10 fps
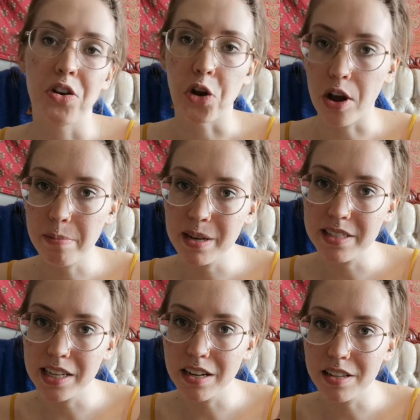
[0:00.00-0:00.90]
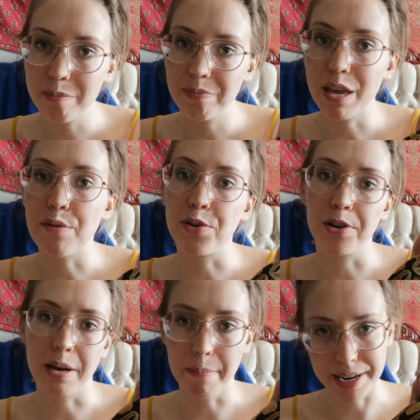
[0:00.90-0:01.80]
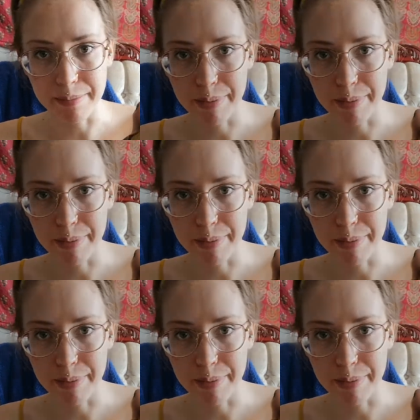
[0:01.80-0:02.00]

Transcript: Not a big deal if you're a committed